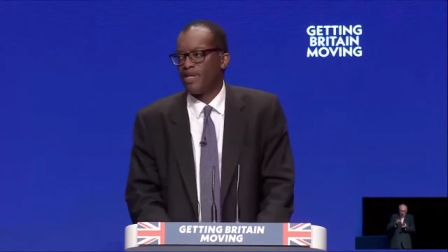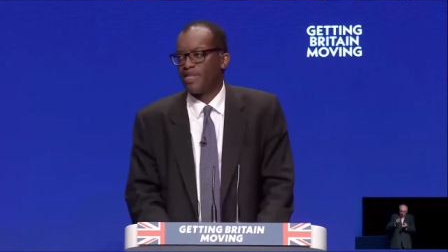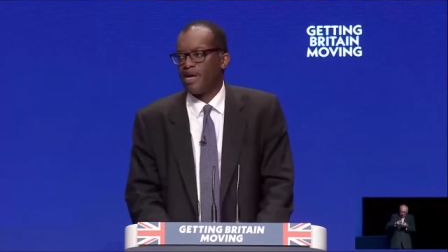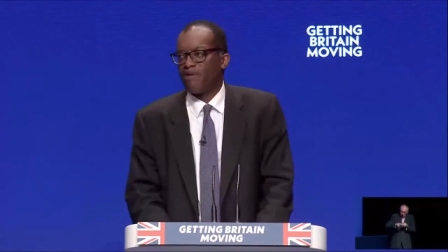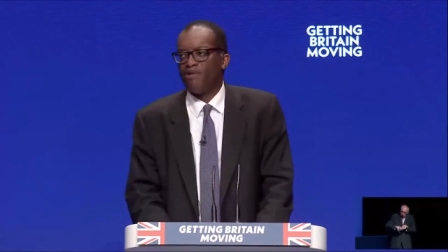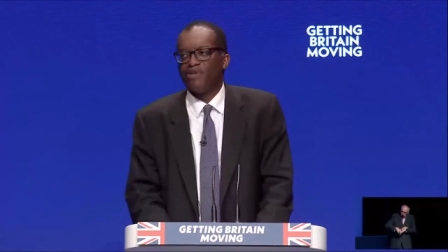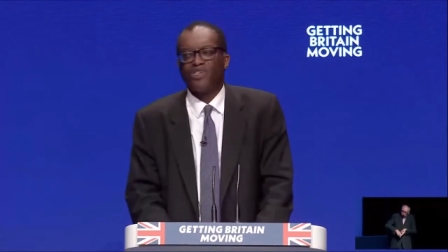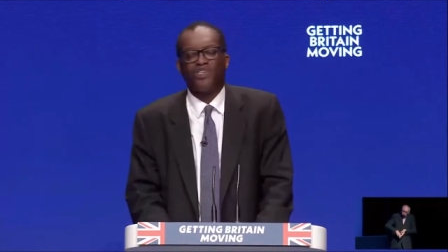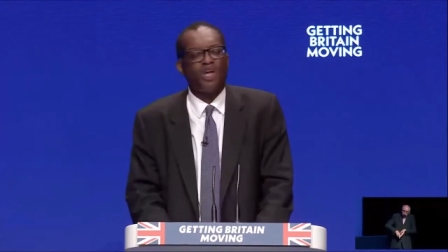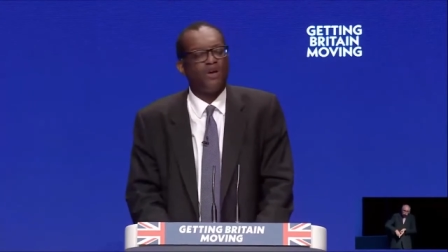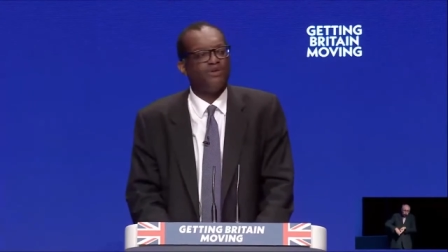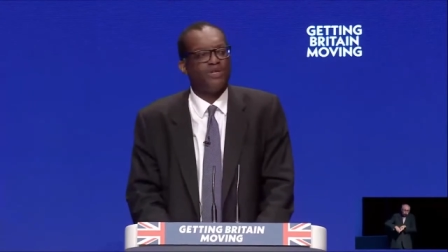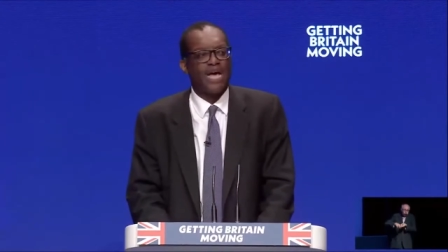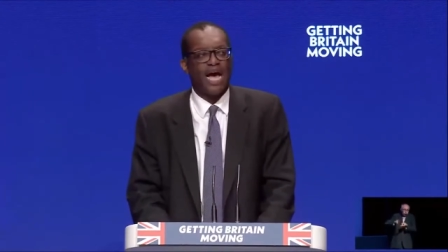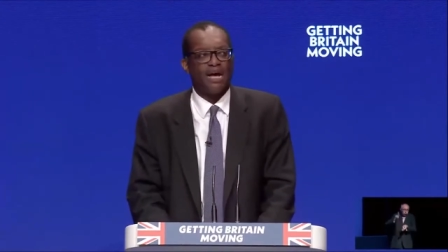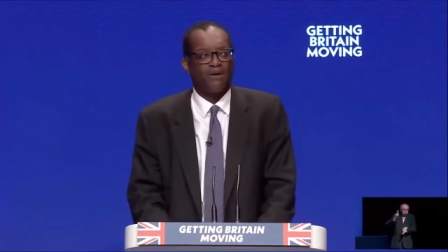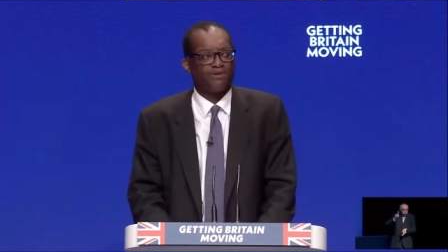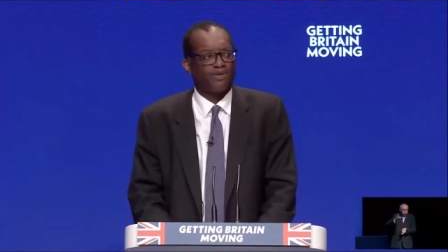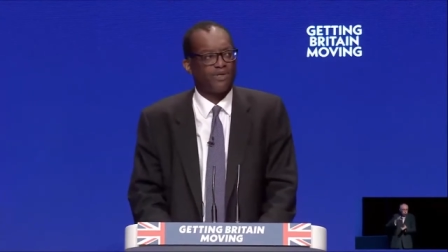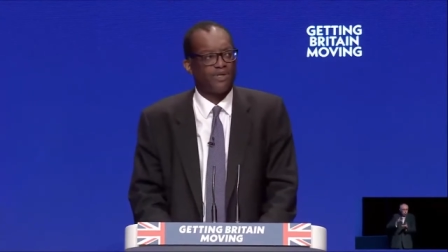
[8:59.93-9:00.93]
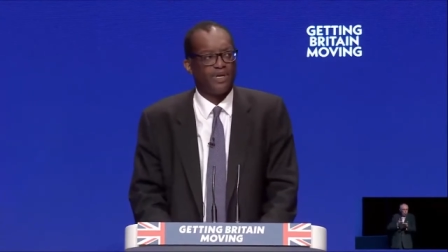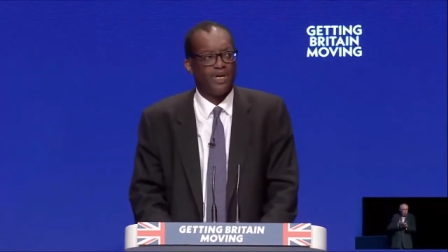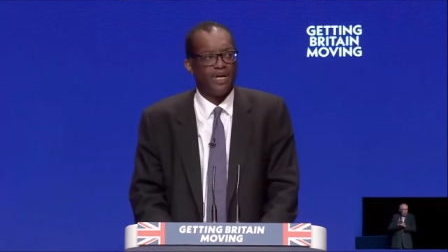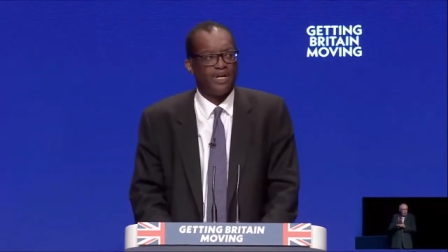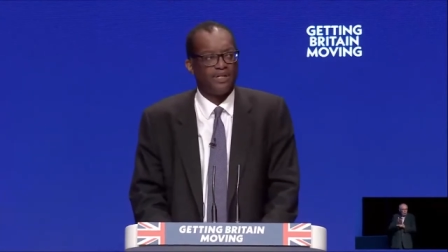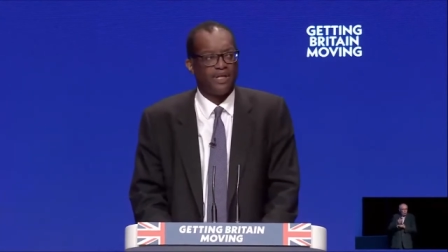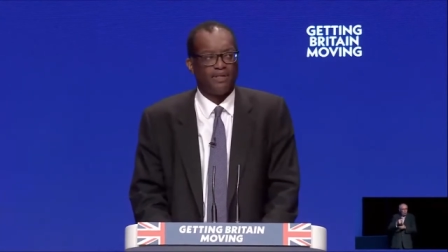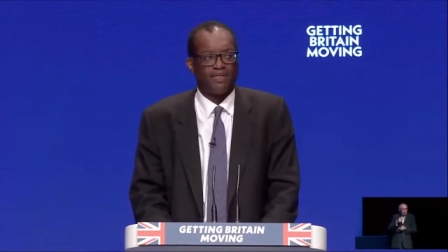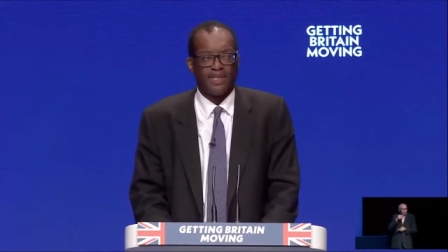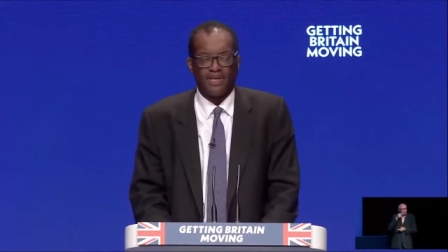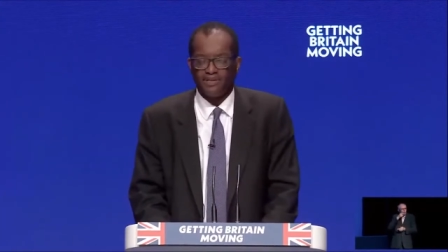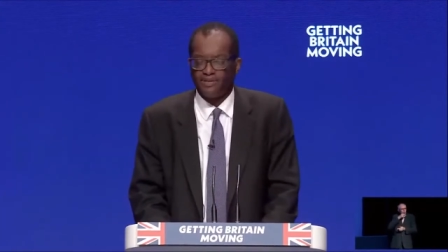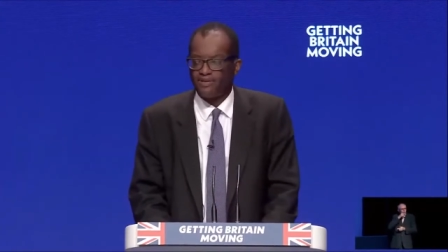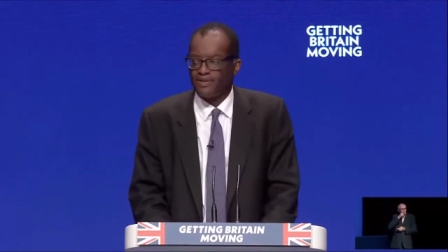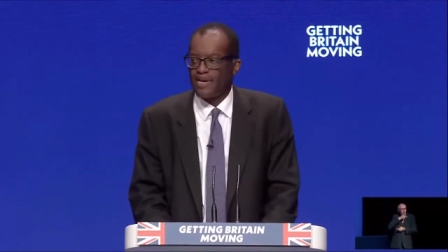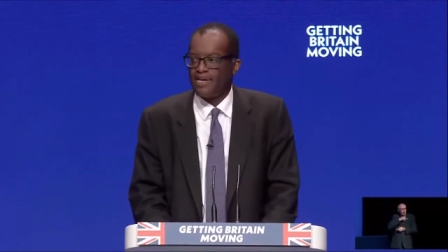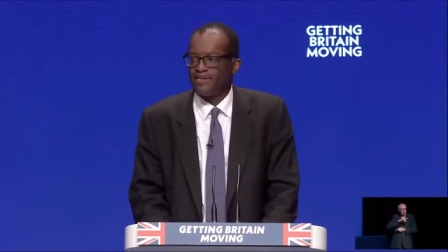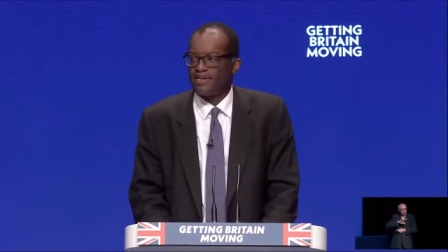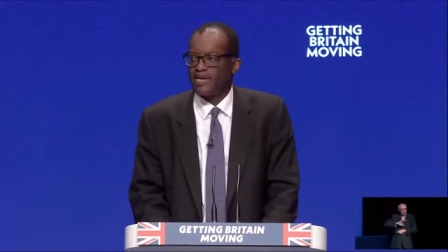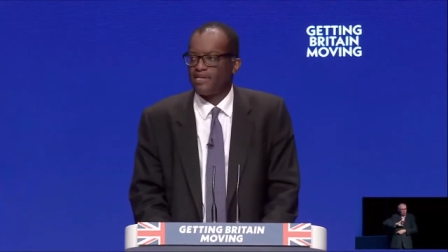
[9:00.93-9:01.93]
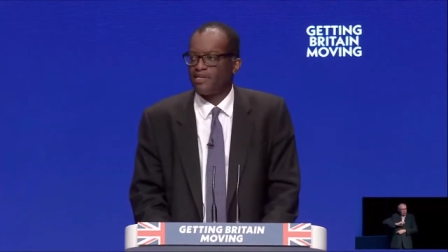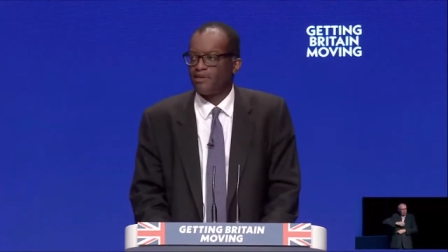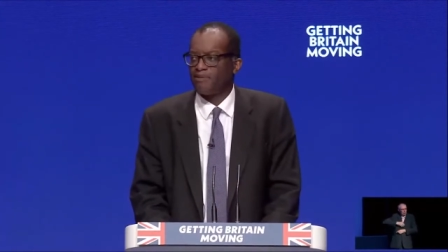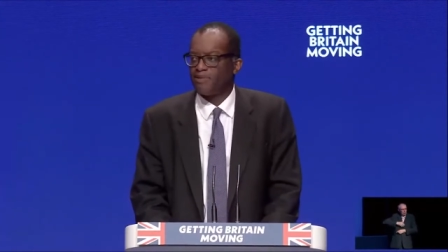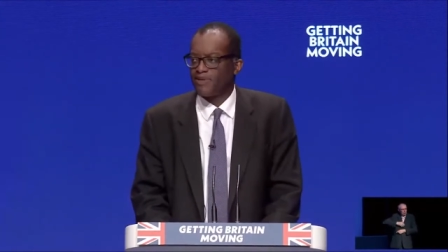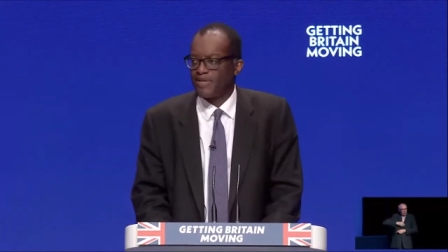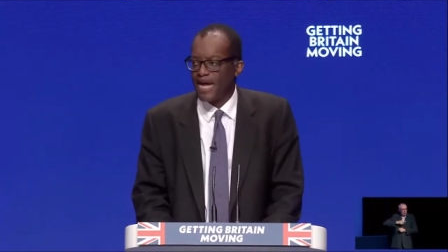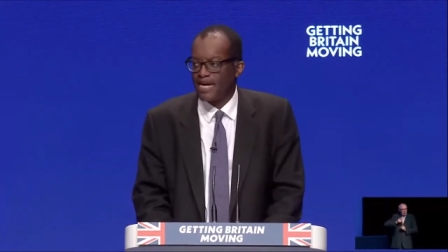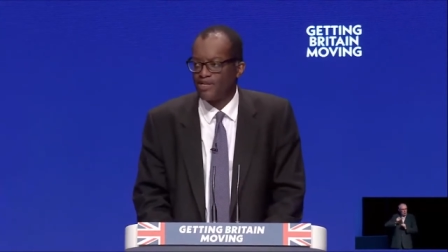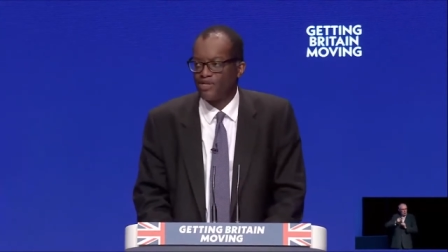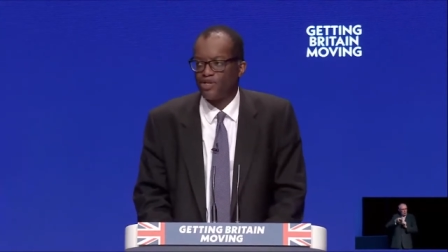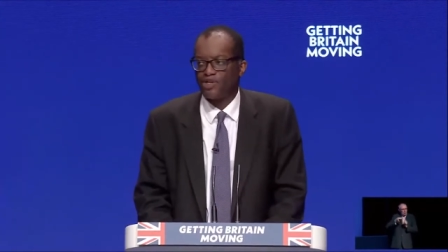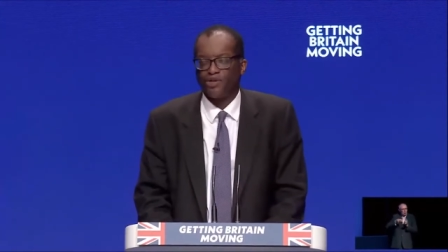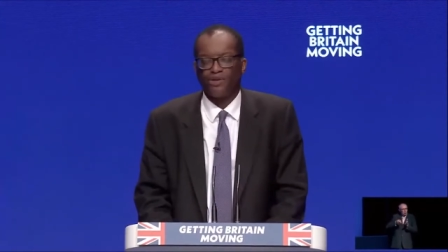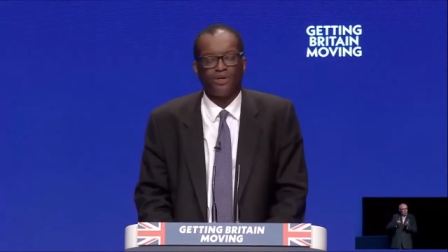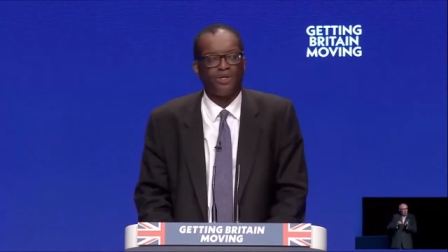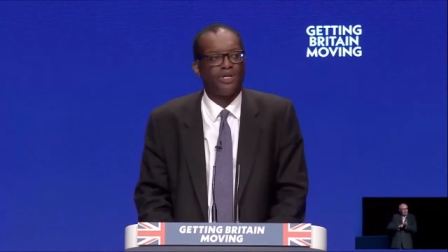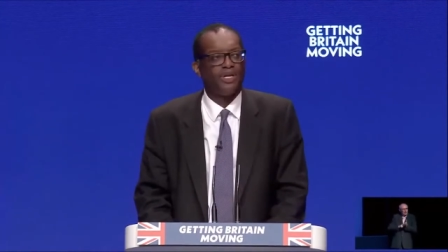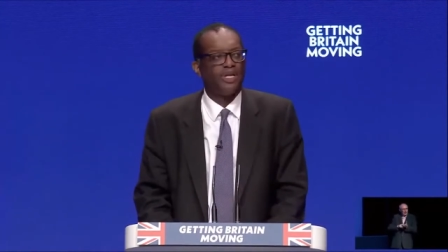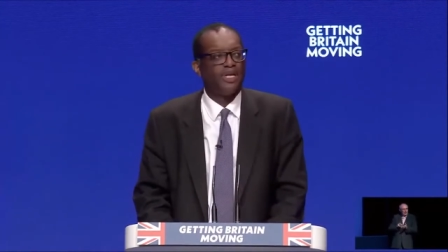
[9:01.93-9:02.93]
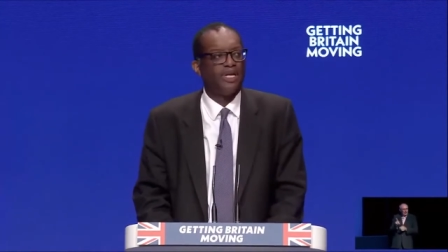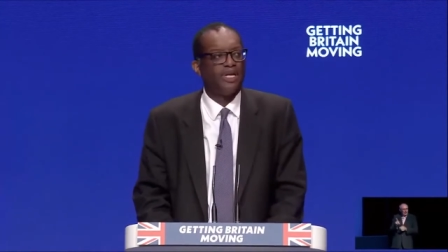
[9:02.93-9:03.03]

There is no doubt that this is a substantial